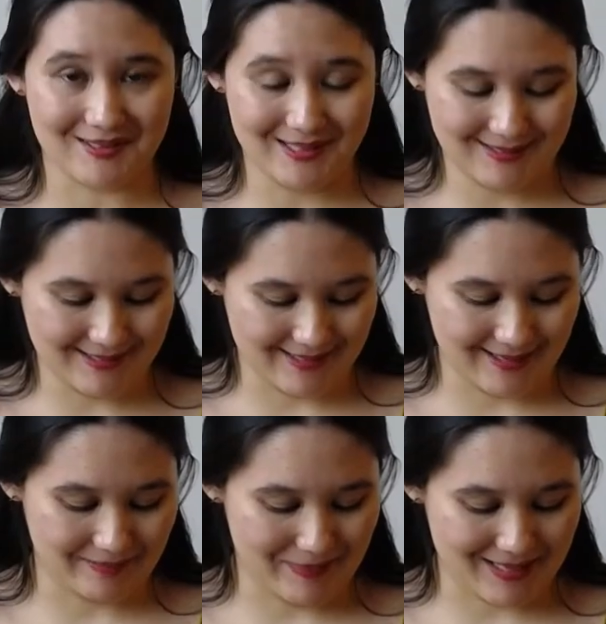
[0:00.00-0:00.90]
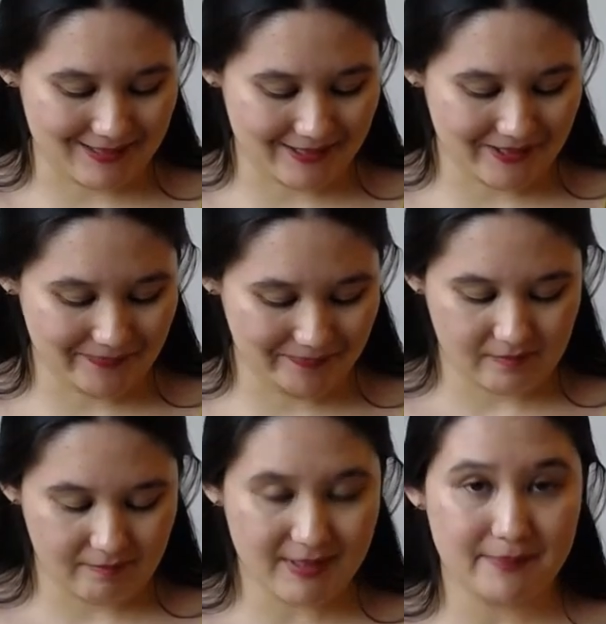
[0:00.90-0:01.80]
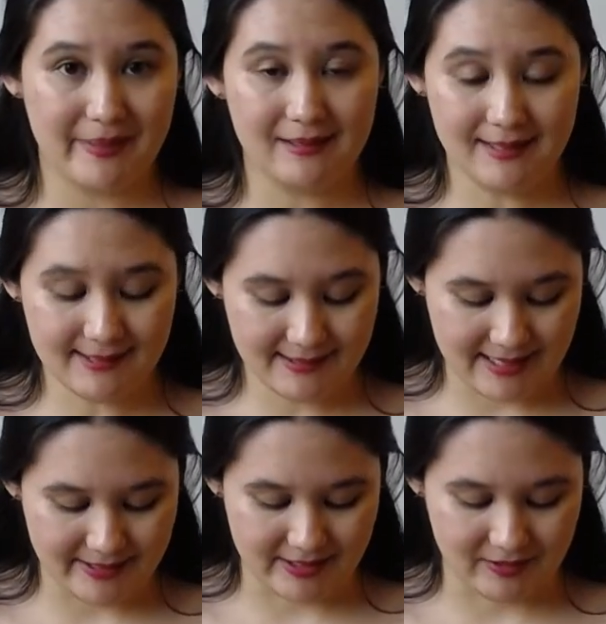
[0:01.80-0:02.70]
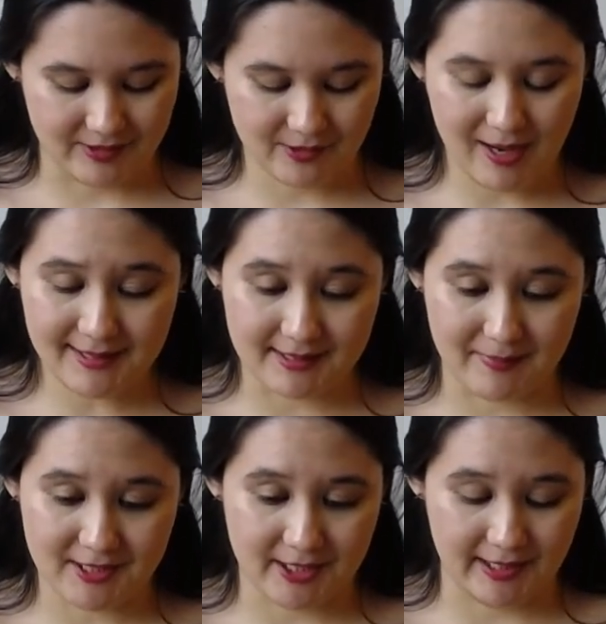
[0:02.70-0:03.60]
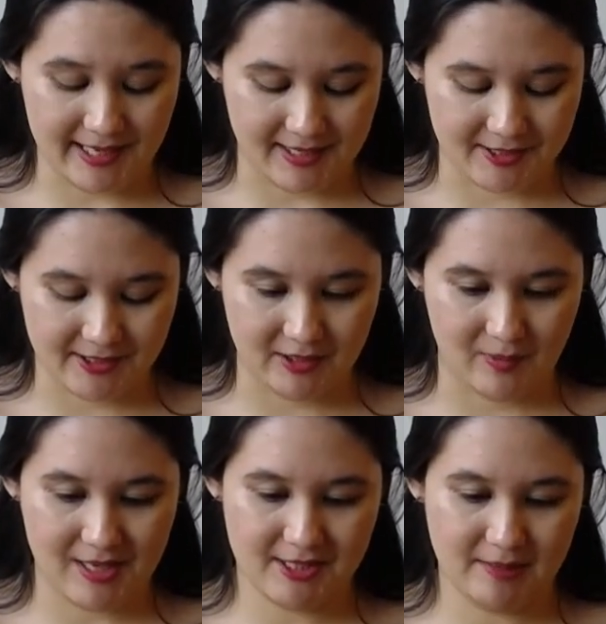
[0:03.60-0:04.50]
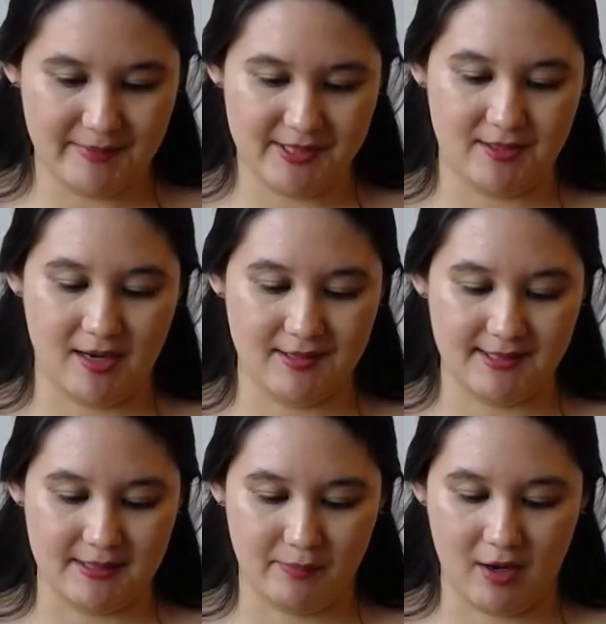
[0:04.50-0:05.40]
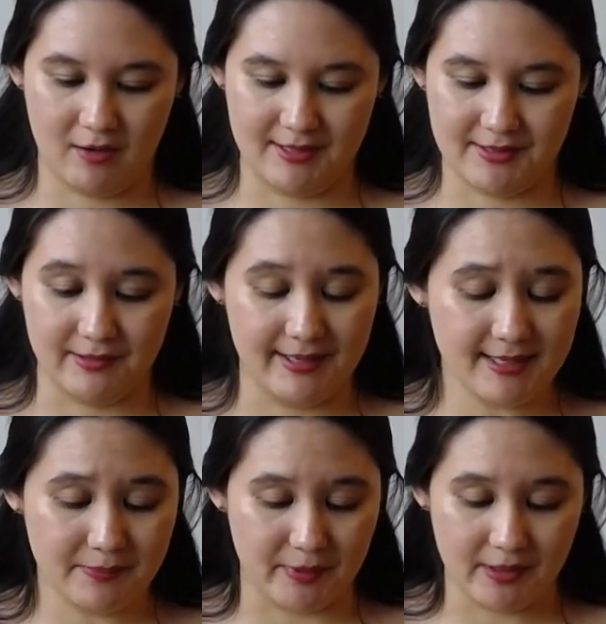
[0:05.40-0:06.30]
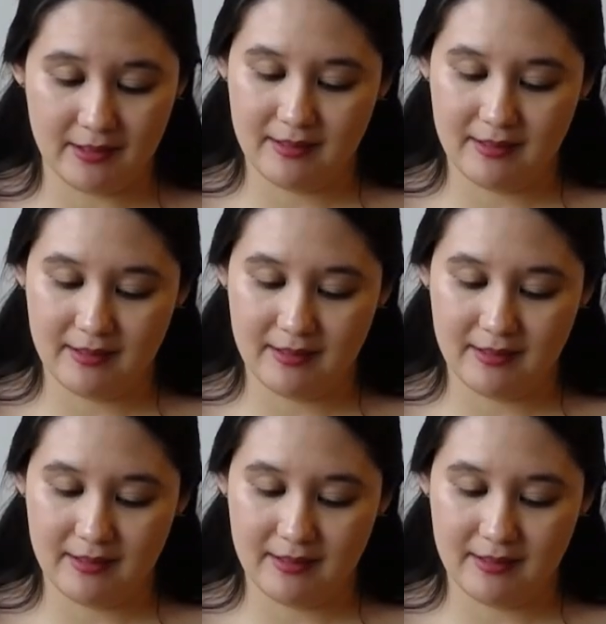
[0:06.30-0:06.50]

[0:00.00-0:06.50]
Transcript: here's the second passage. Miss Bingley's attention was quite as much engaged in watching Mr. Darcy's progress through his book